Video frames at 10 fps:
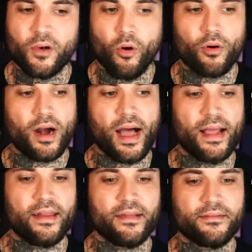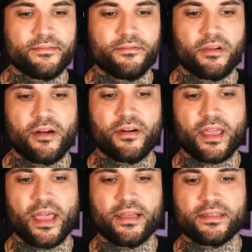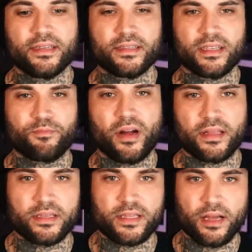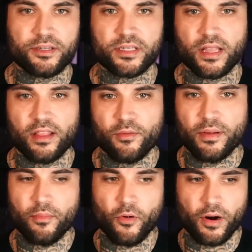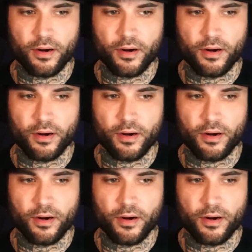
Or hiding, whatever the case is. Let's break this down just a little bit more.